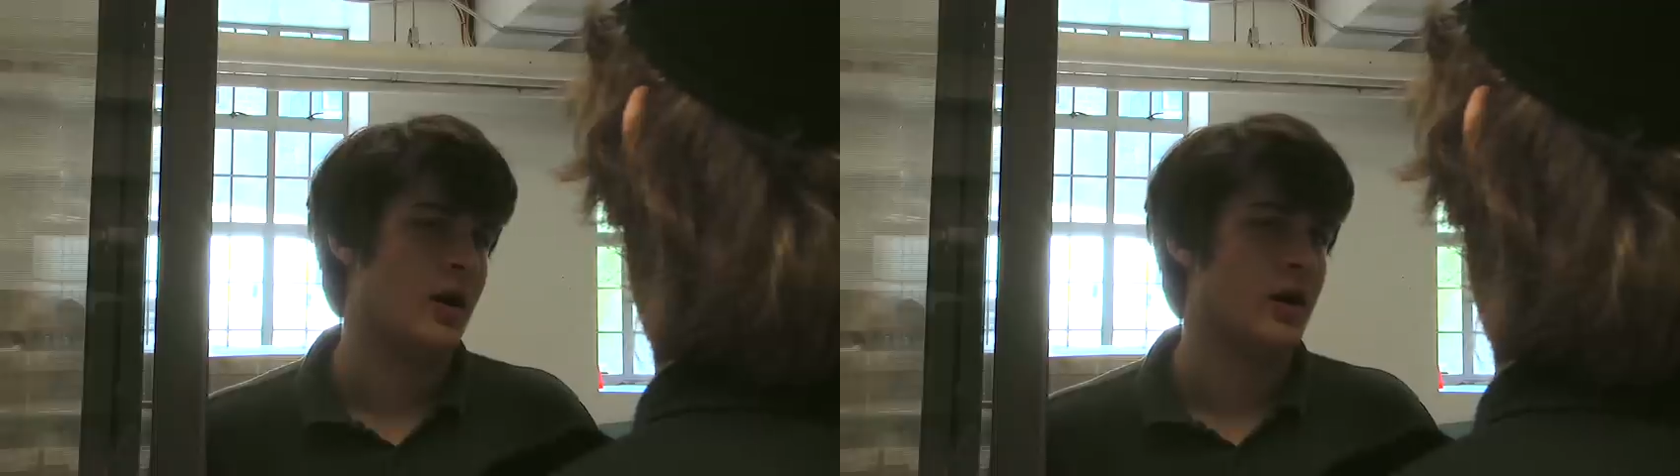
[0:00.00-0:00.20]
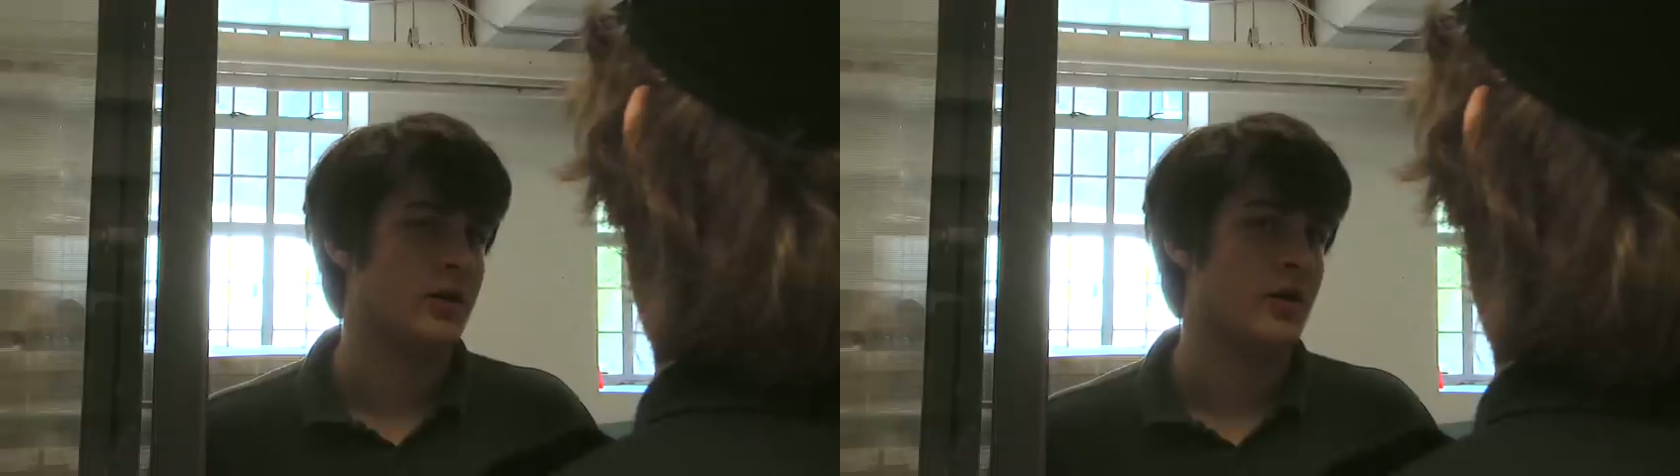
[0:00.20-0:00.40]

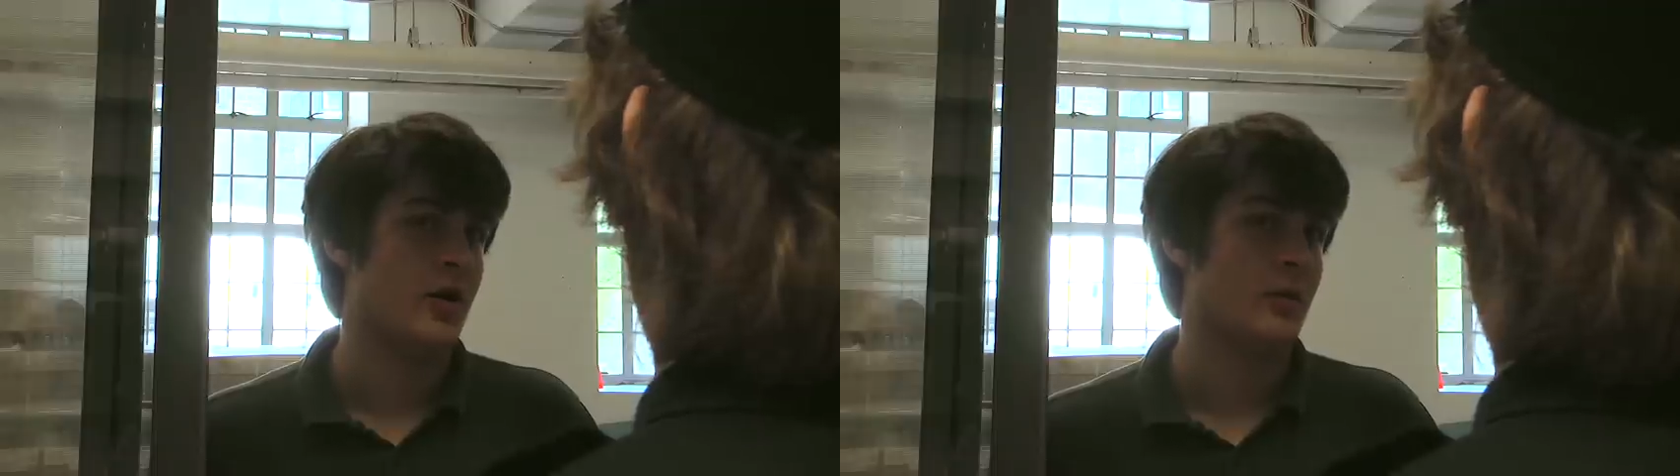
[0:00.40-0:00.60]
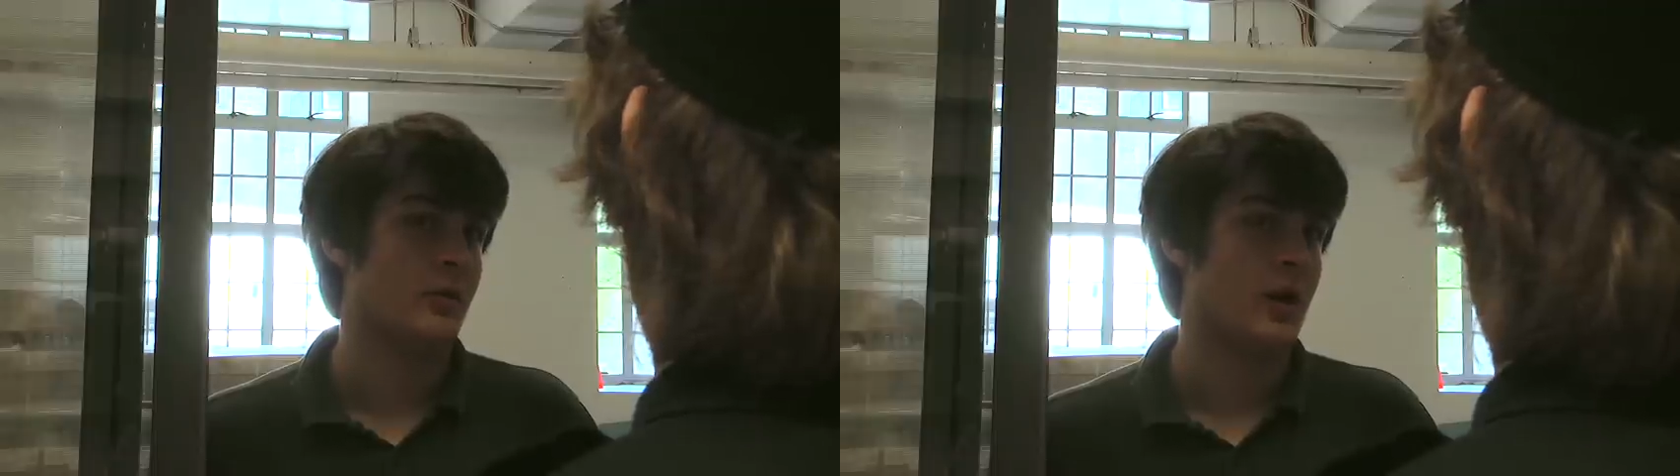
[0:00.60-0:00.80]
Uh,
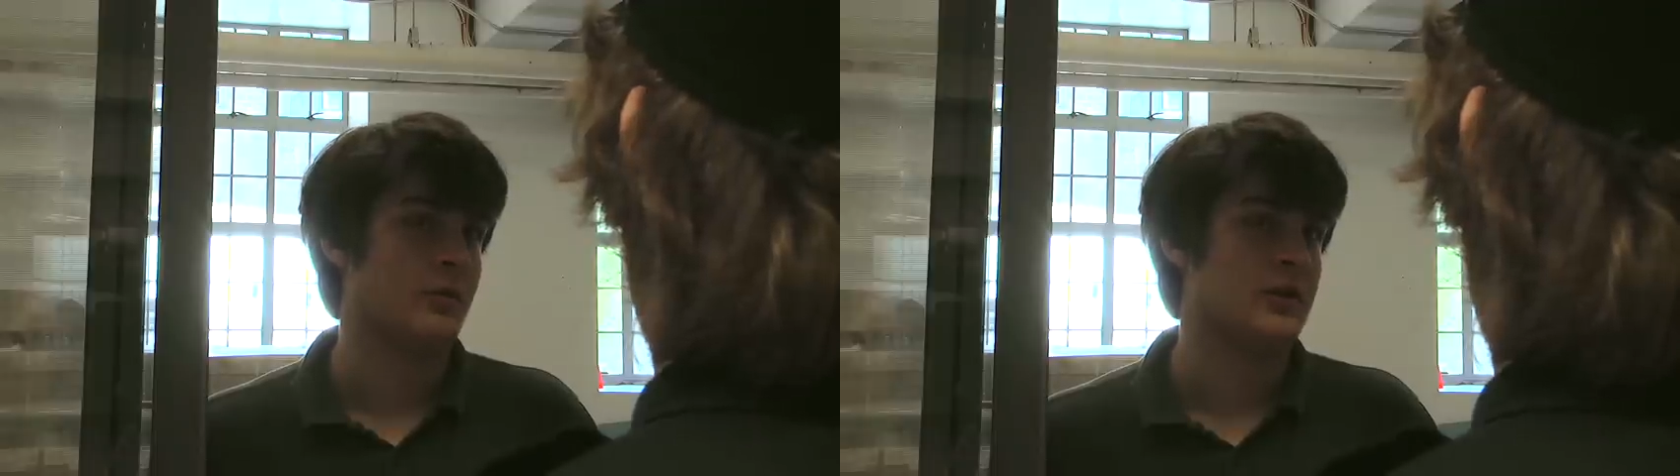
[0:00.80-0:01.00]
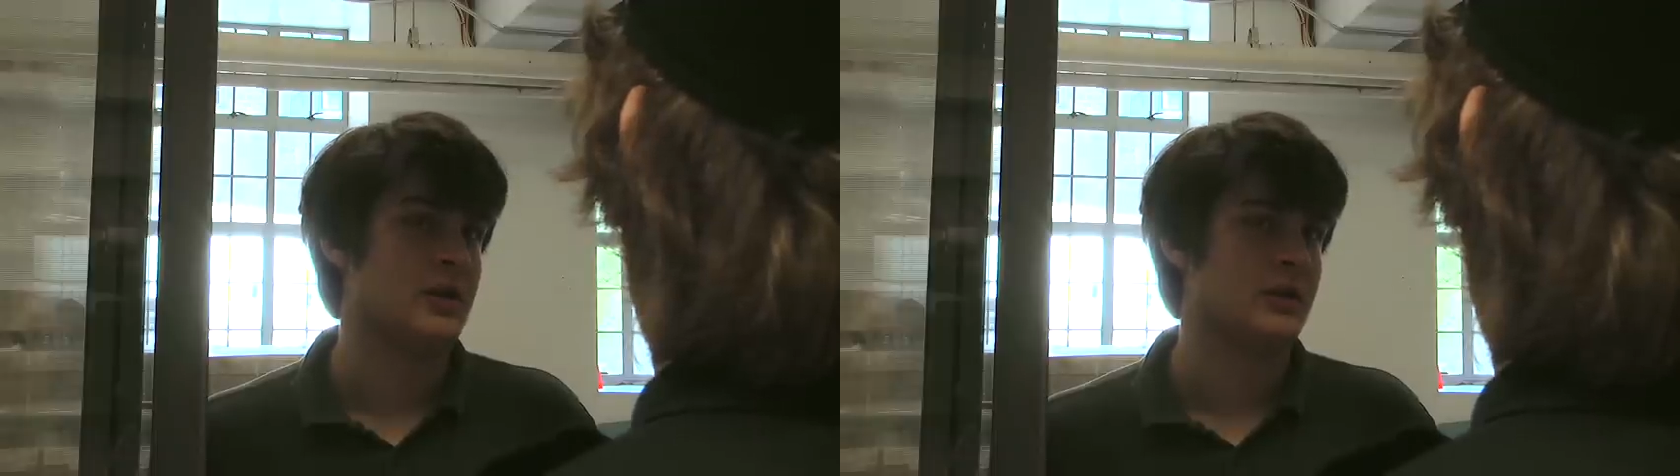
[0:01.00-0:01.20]
no,
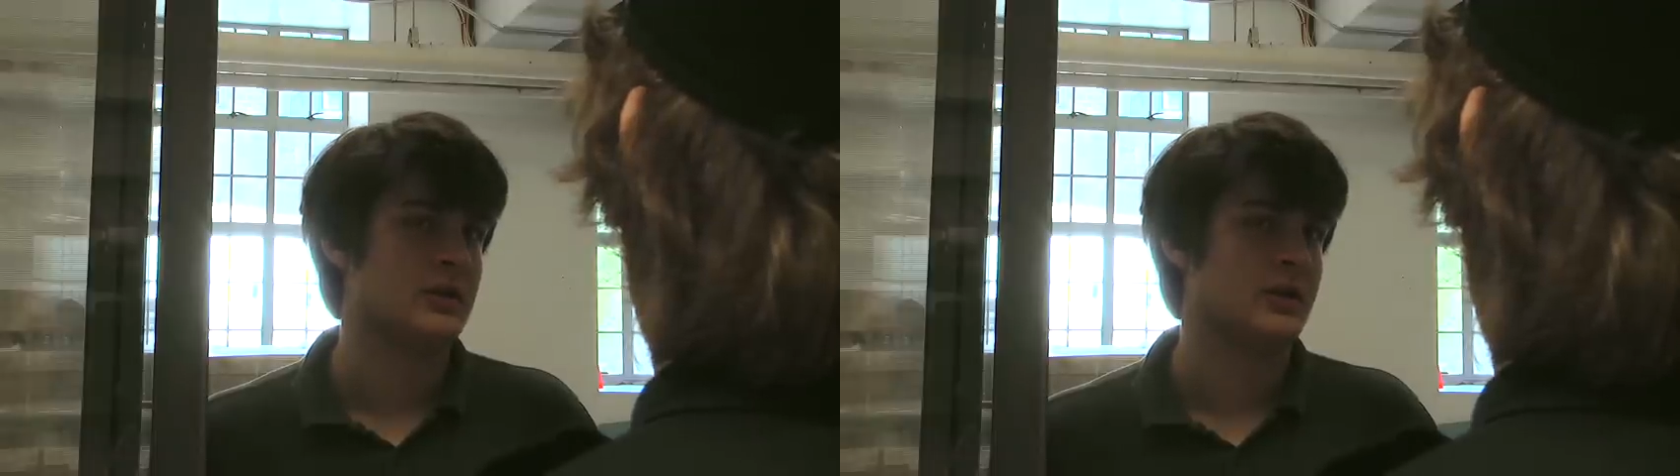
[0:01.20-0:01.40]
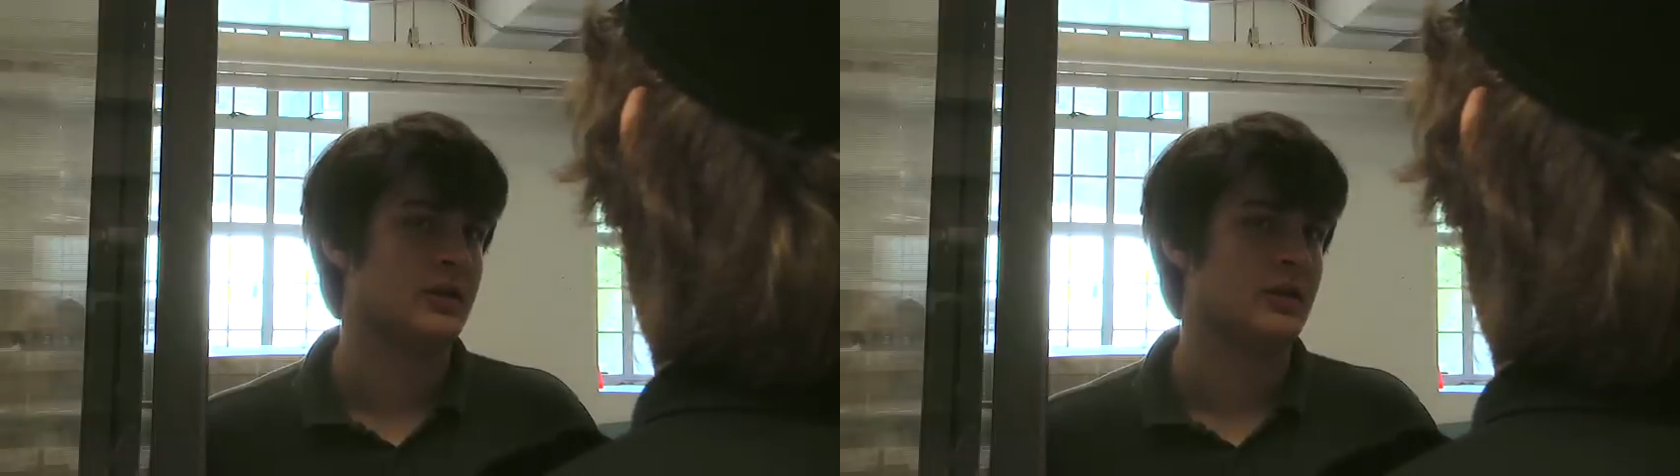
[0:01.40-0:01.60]
I'm
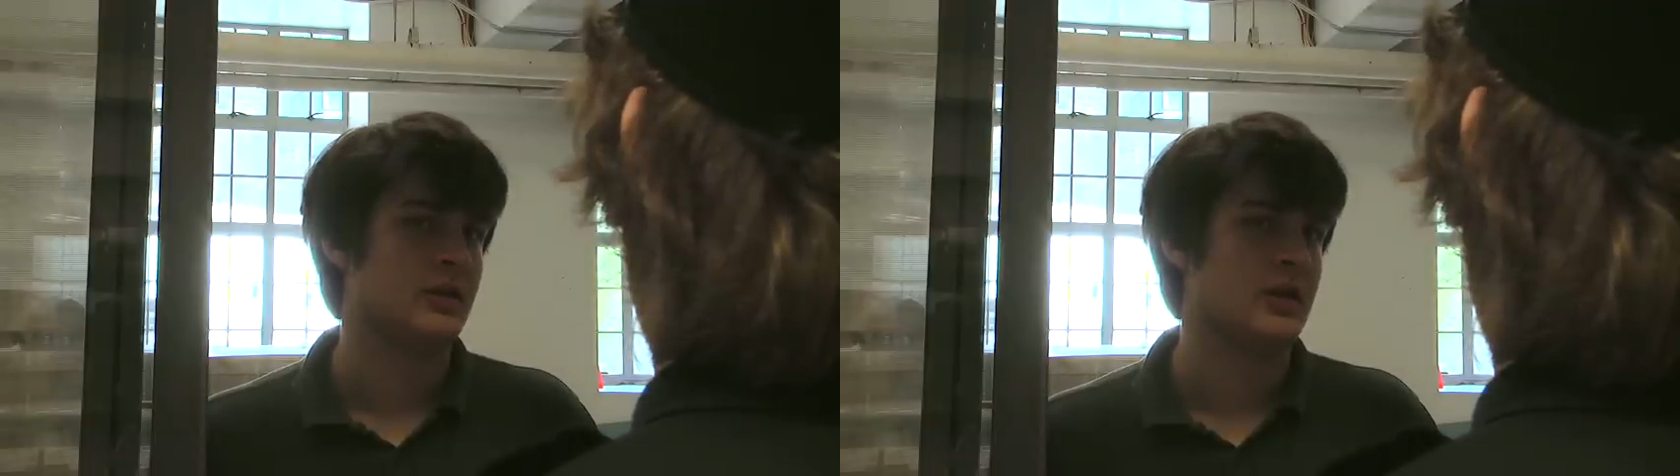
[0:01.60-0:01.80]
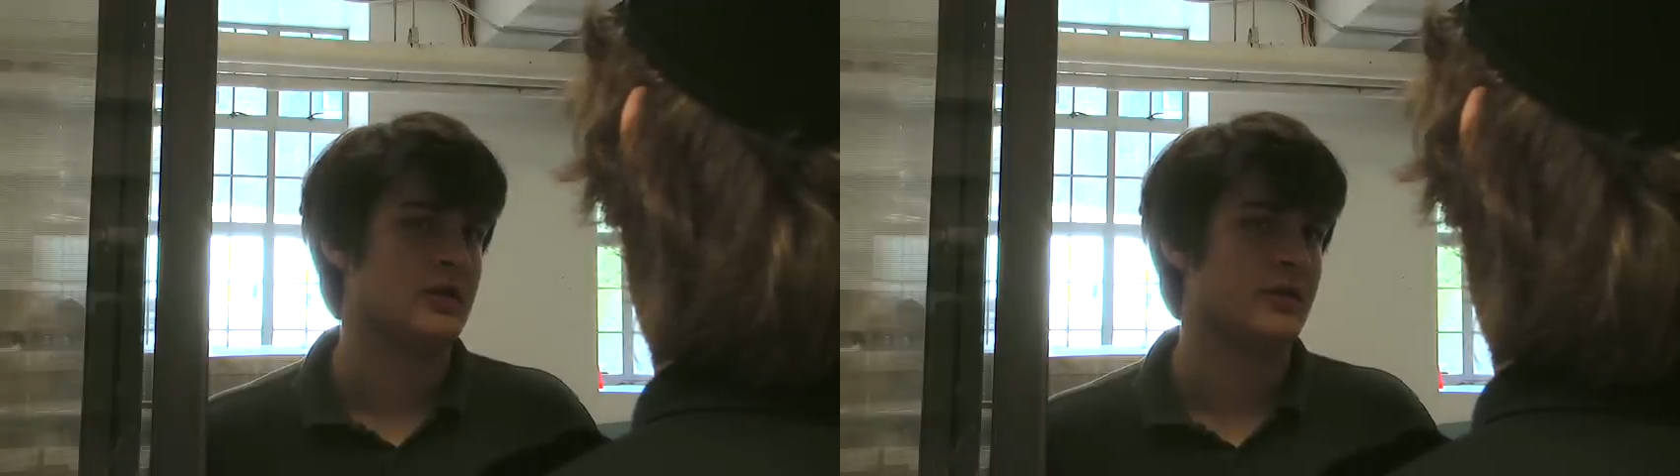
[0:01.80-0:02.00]
conducting
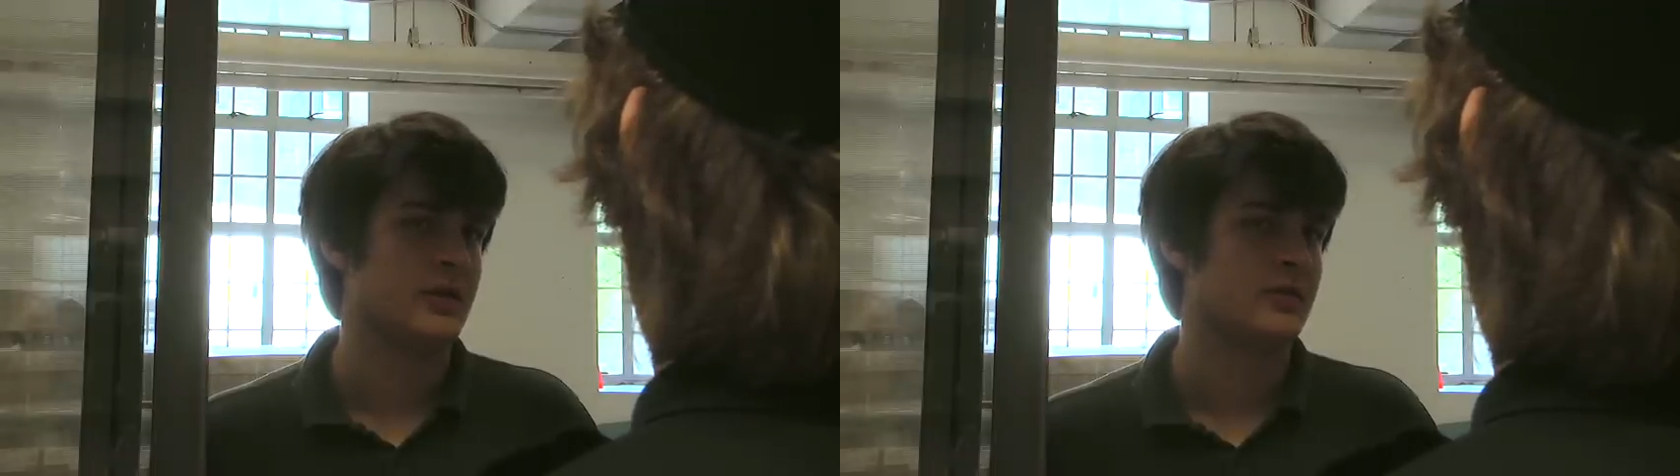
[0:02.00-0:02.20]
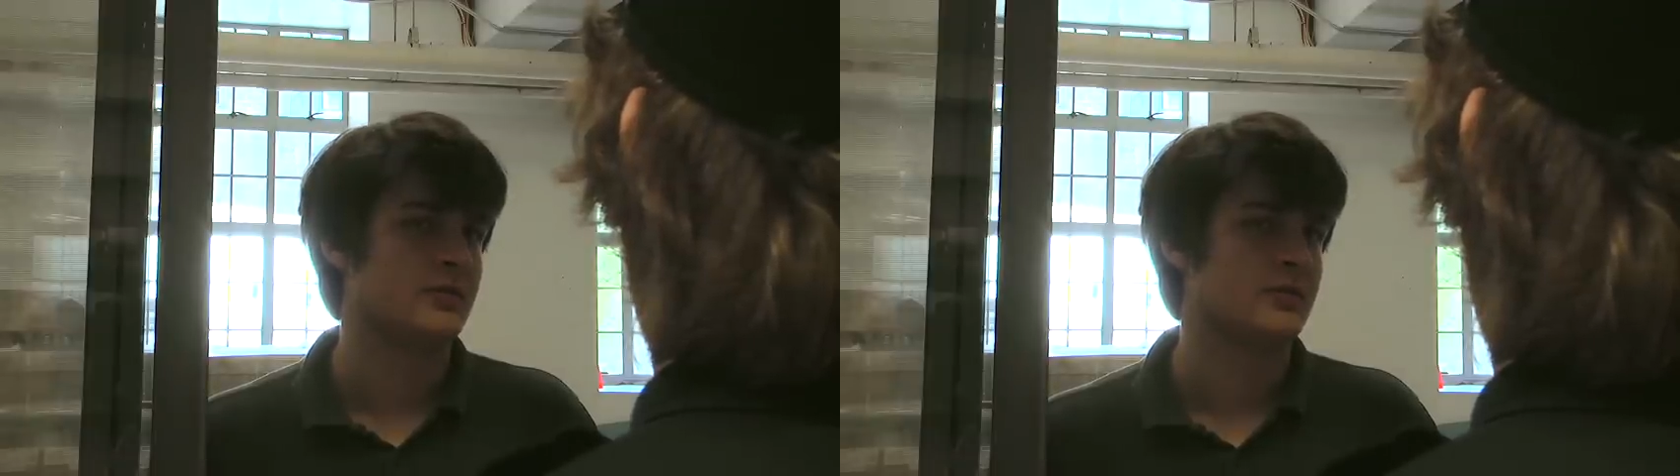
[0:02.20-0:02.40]
an
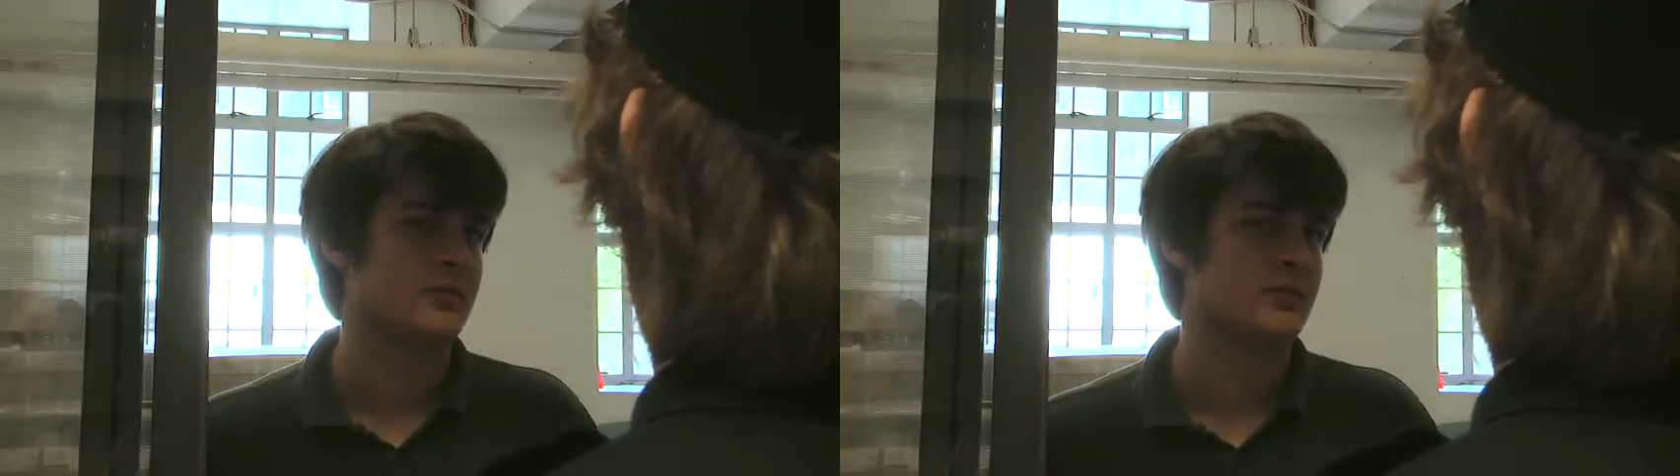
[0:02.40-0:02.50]
interview.